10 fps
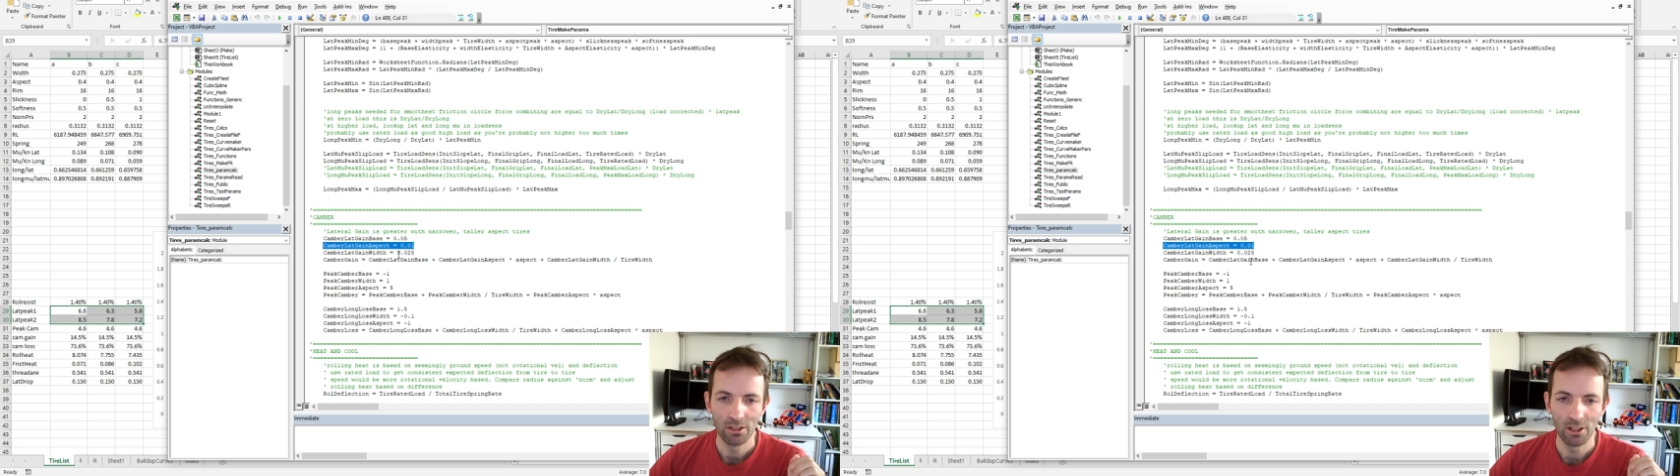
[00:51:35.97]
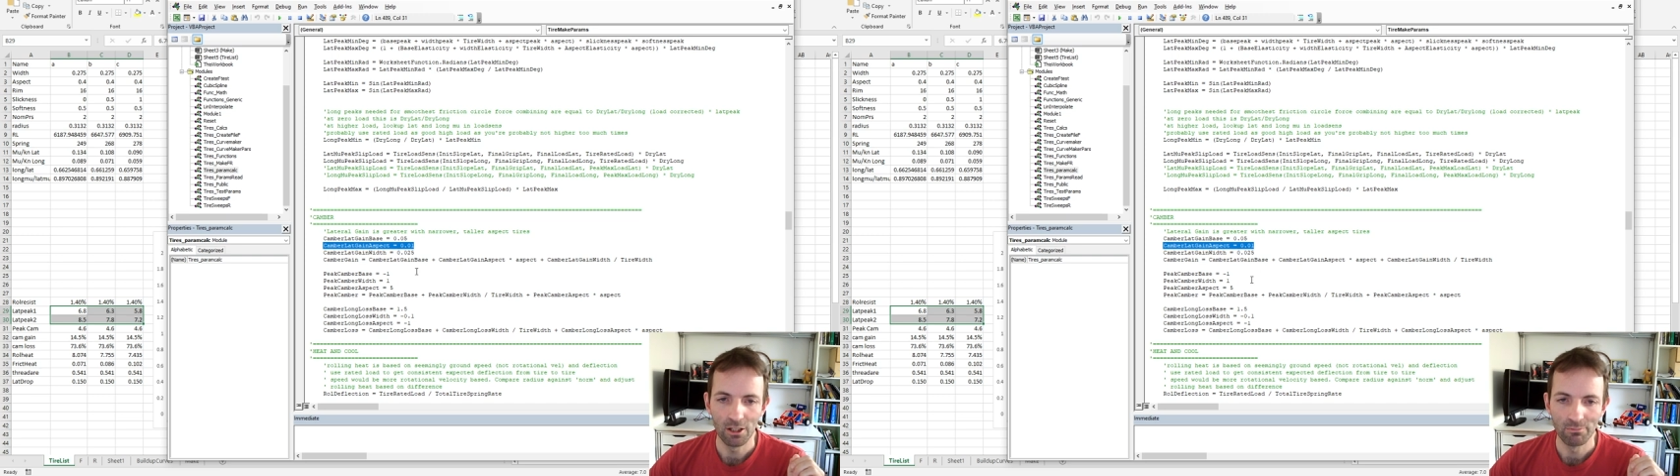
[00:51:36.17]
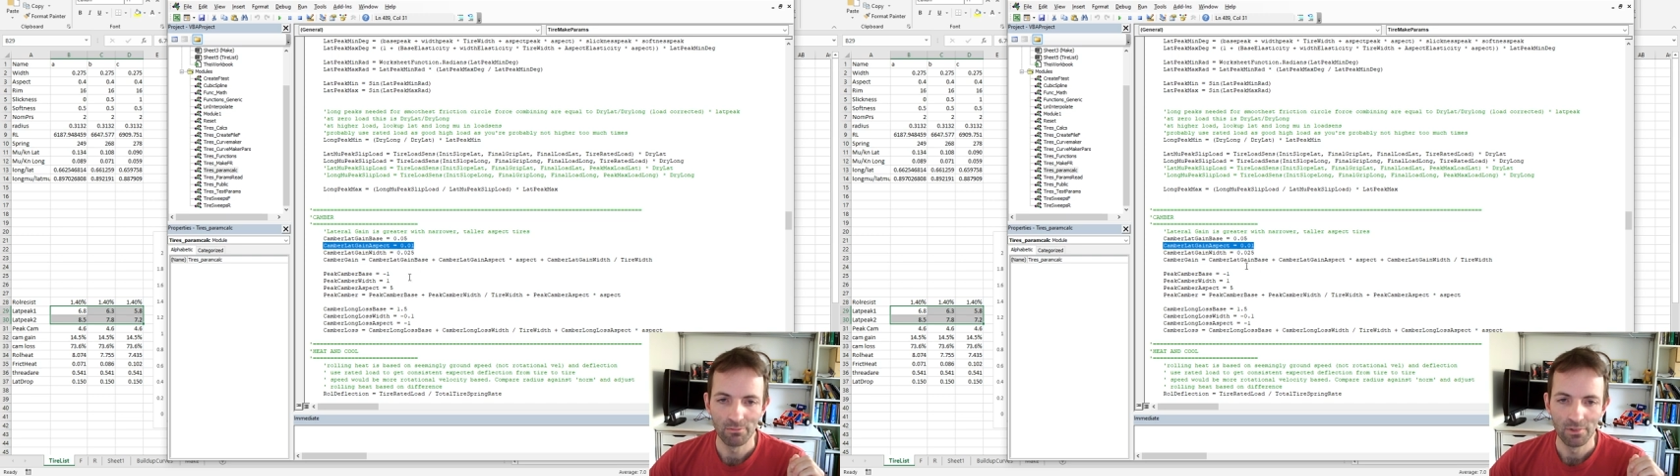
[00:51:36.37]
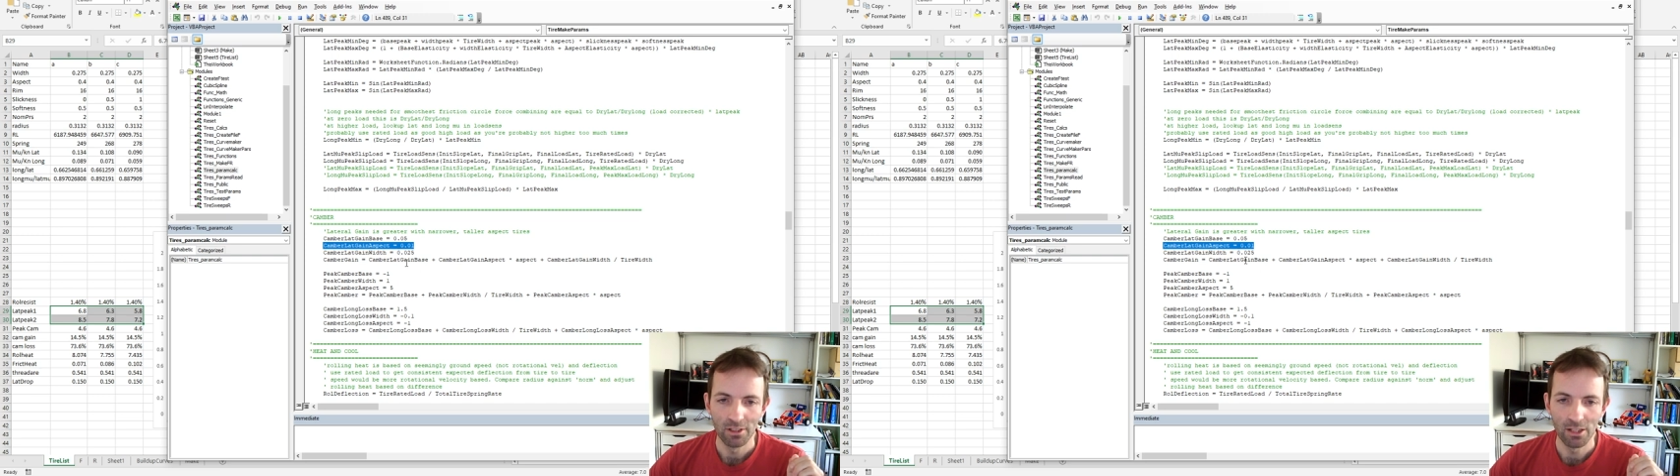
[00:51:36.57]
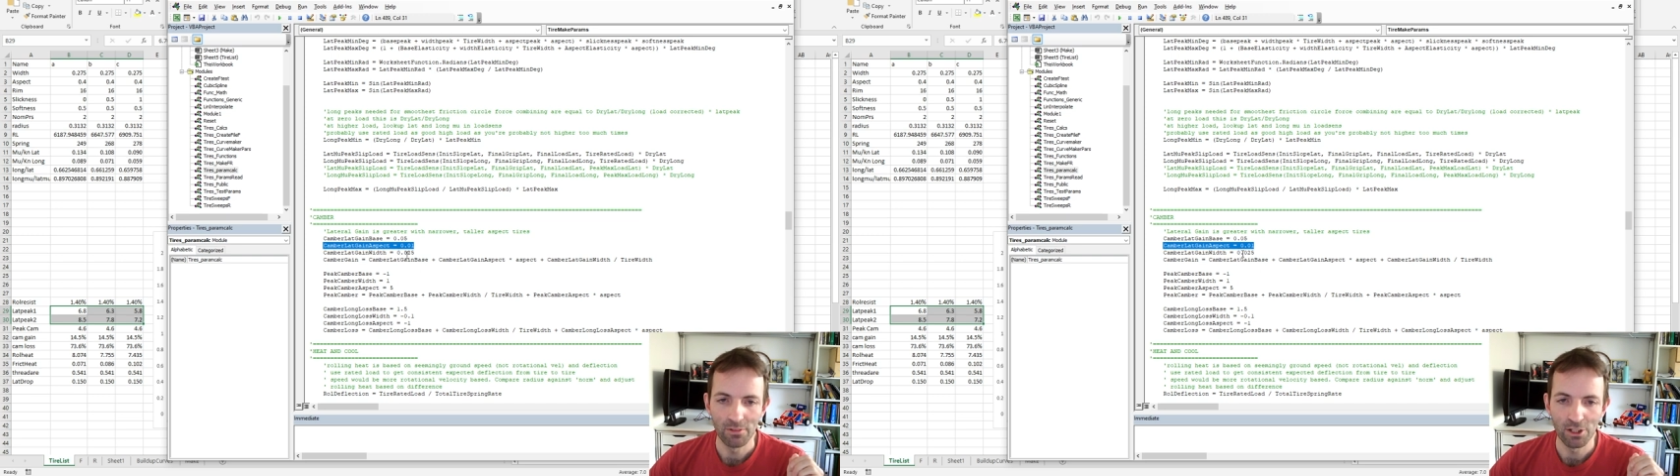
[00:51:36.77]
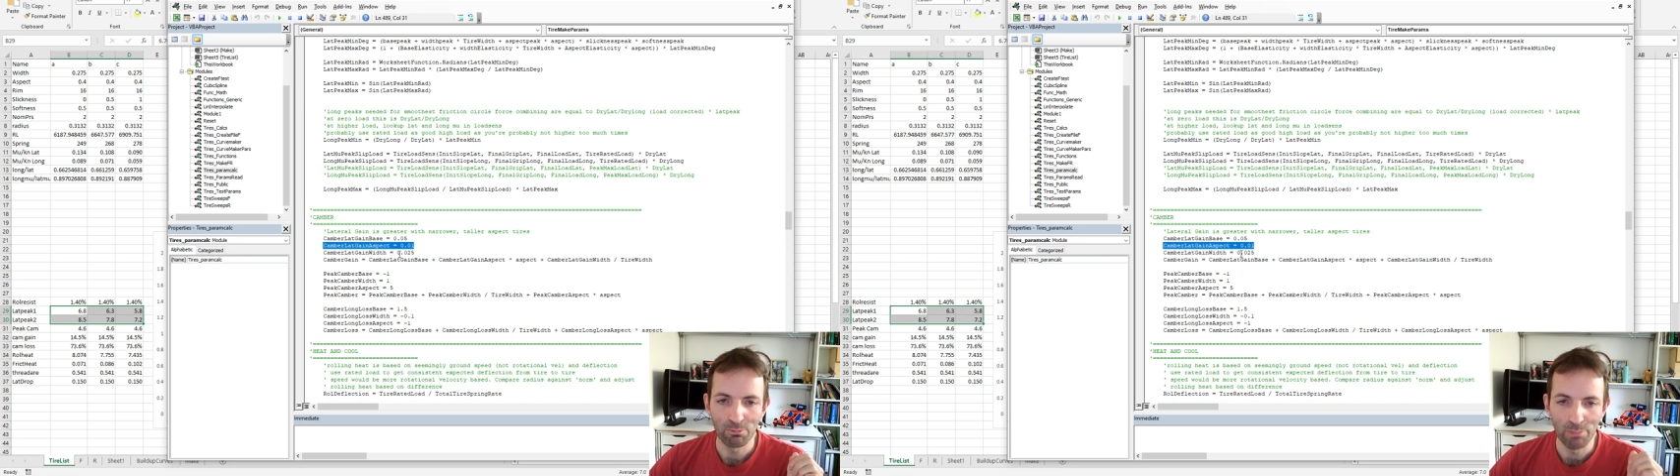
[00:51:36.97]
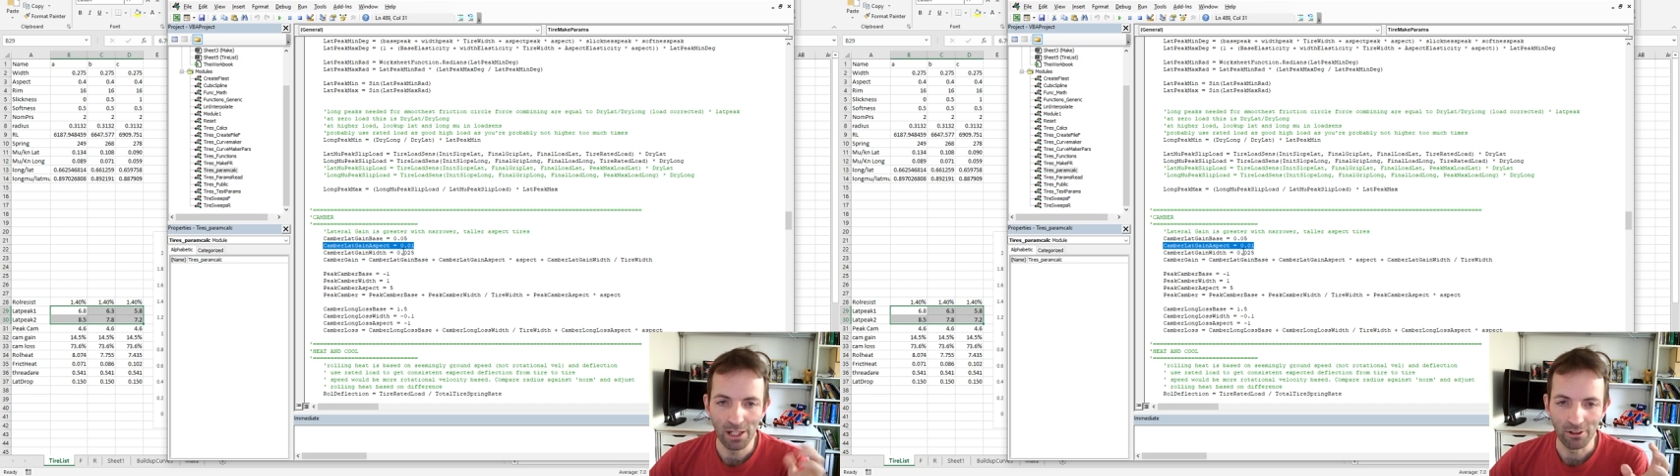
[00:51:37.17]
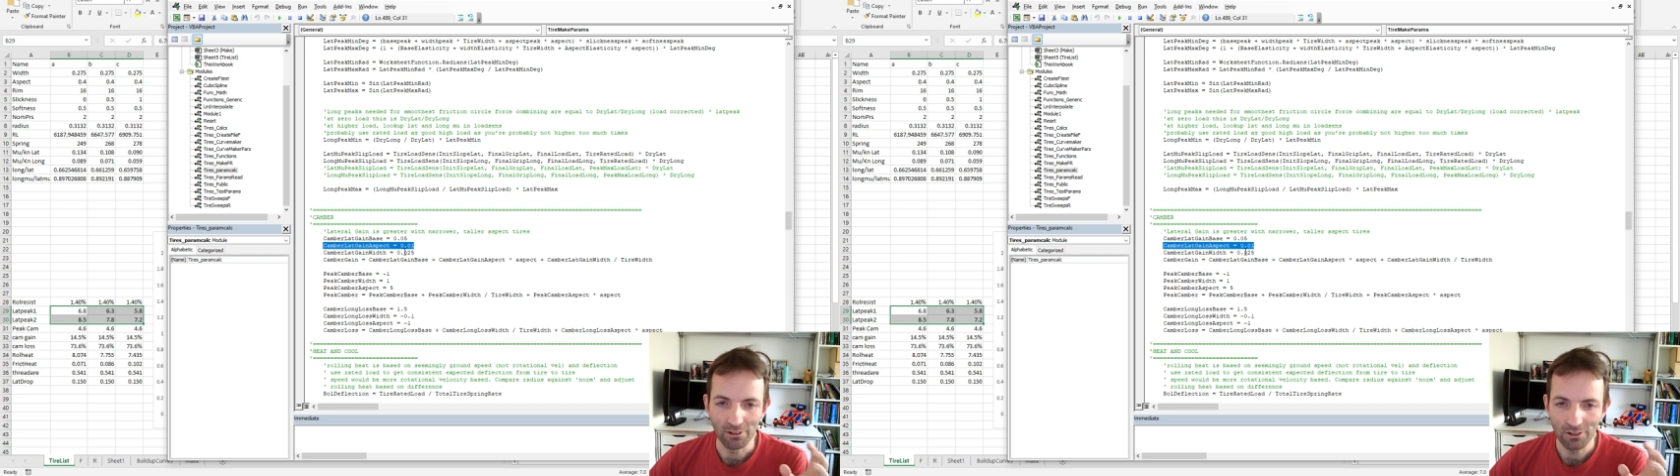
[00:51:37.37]
if it is
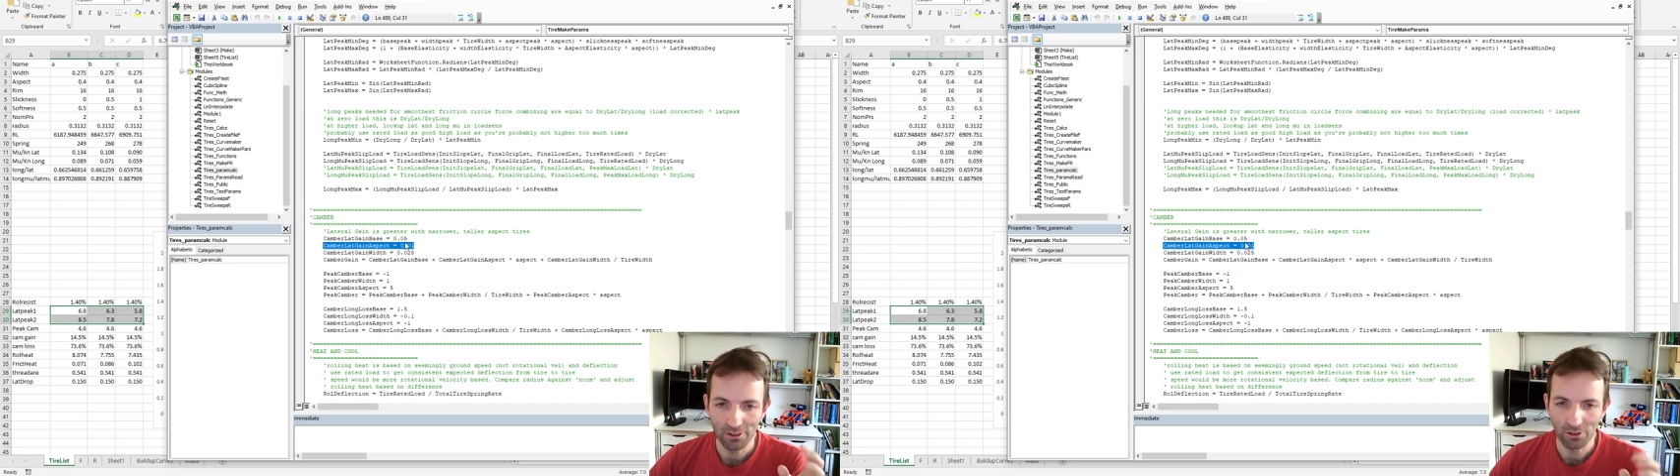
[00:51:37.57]
bigger,